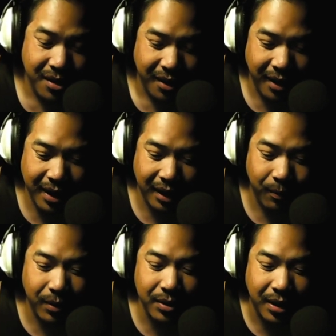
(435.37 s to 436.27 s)
He got the
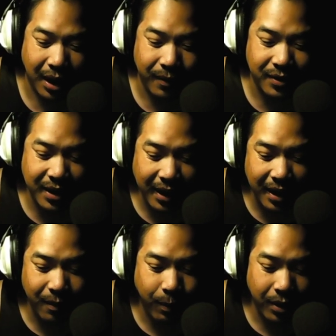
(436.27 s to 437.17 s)
most time. The
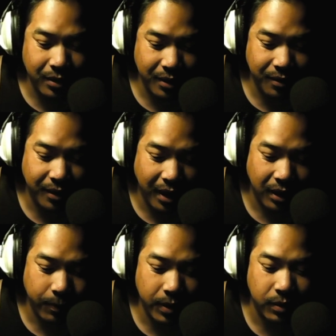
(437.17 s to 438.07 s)
second person who talked the
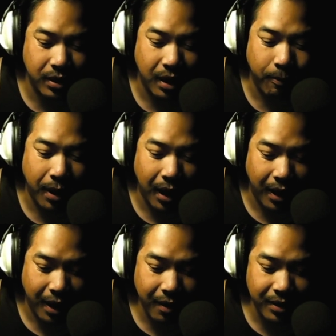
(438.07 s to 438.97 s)
most was Kamala
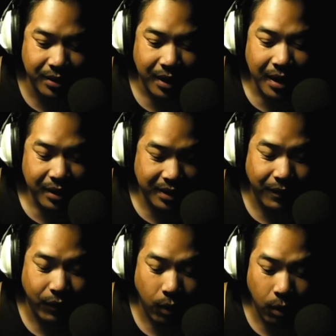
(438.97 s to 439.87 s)
Harris. She had
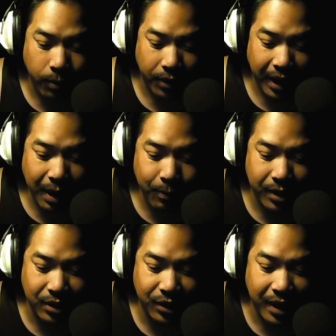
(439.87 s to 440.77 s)
a horrible night
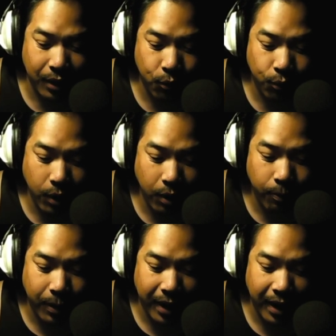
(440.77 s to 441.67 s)
because she got grilled
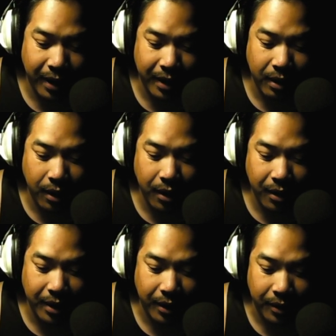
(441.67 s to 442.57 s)
by none other
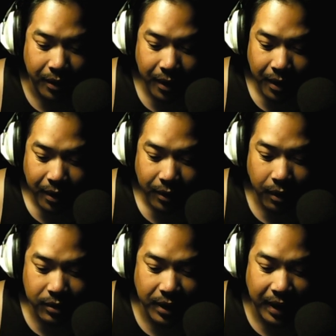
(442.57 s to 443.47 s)
than
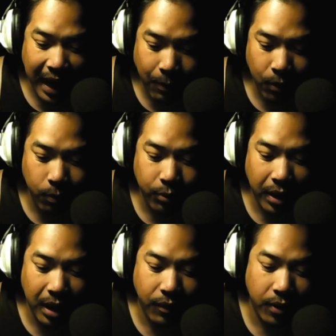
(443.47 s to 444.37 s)
Tulsi Gabbard, who brought
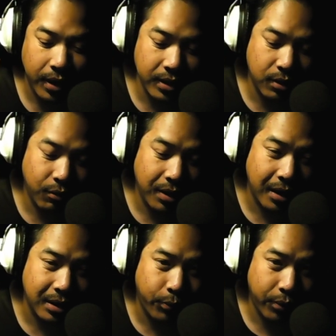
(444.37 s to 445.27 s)
out her history as
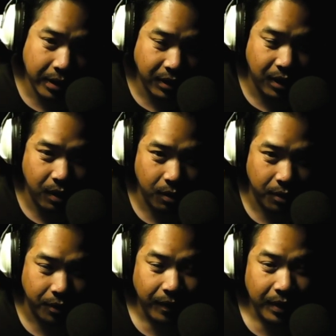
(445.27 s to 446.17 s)
a prosecutor.
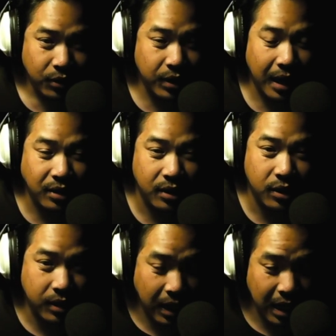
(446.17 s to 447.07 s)
She actually
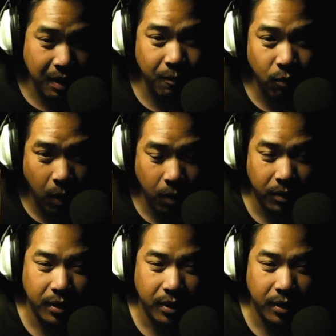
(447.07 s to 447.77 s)
steamrolled